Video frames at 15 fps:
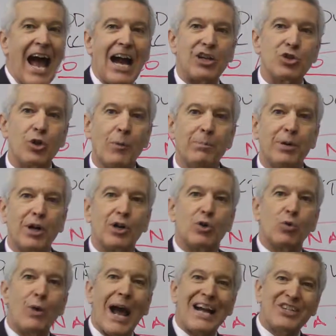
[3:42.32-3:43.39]
the actual
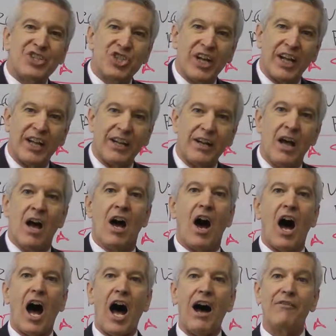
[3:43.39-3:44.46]
progression
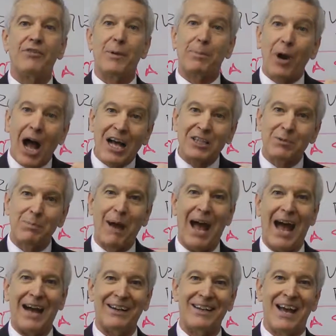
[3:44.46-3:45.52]
of the
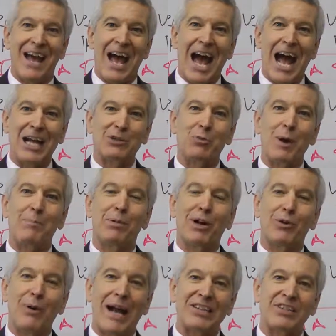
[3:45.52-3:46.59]
prospect as we
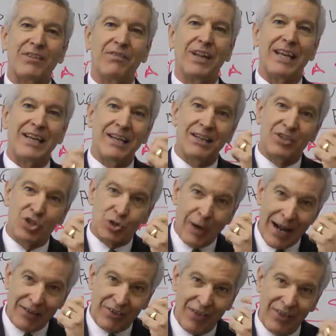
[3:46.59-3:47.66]
progressively
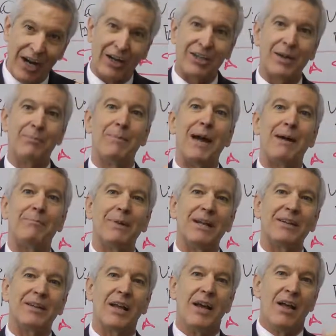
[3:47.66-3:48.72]
strengthen their
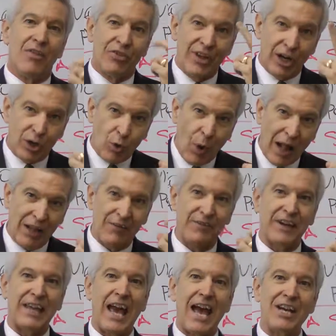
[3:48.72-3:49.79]
commitment, their
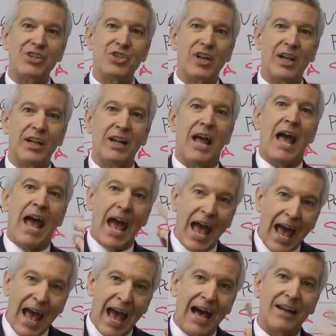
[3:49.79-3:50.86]
qualification,
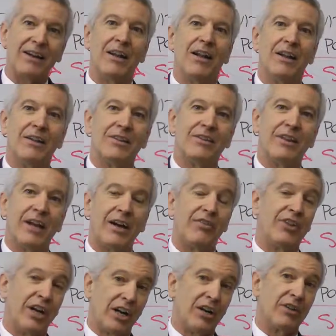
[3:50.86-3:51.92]
and
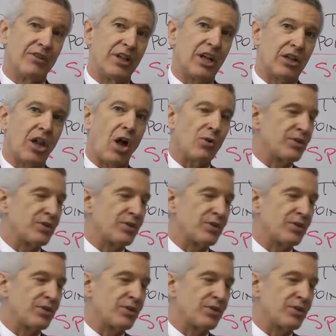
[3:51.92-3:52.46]
the